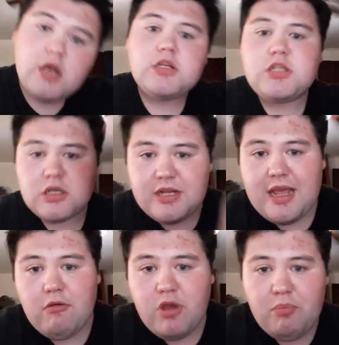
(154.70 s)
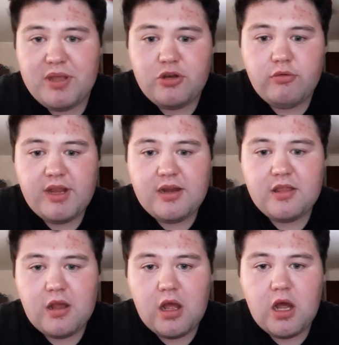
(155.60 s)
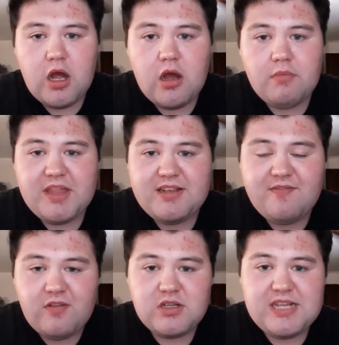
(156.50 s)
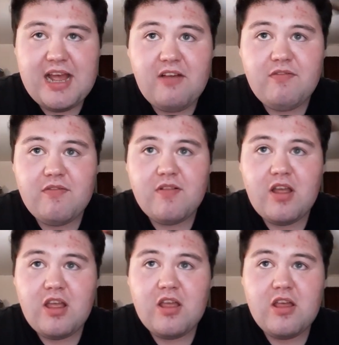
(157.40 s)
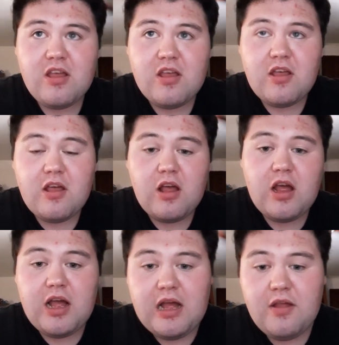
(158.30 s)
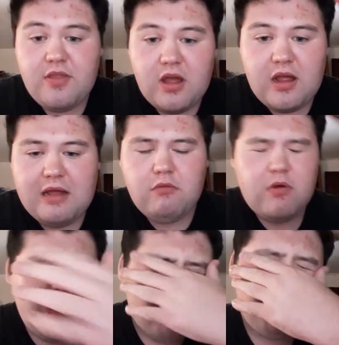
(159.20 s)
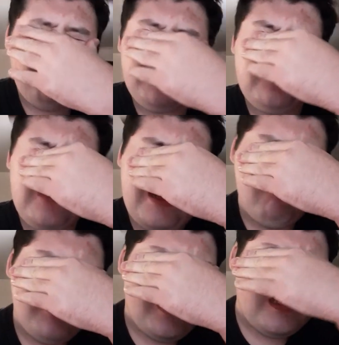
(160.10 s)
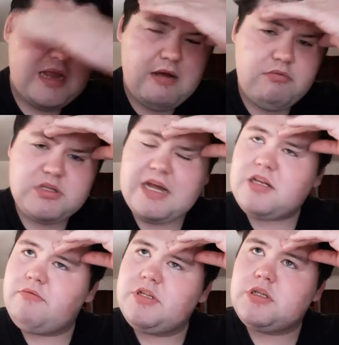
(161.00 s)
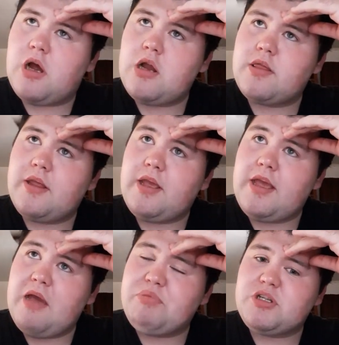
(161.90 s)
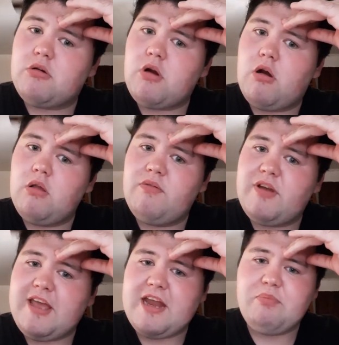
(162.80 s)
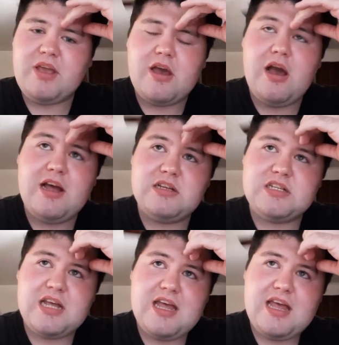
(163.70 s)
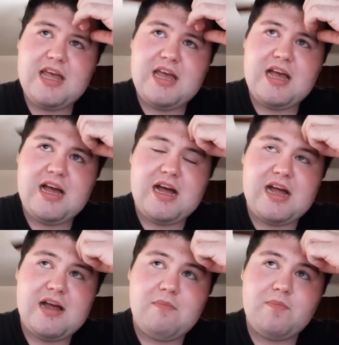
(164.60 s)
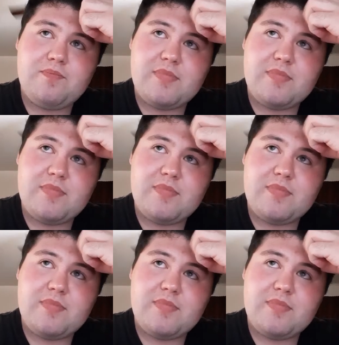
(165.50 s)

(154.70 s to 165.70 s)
Sunday I will be doing um the first half. Uh, I I will be I will had I was had to restart the episode all over again because, um.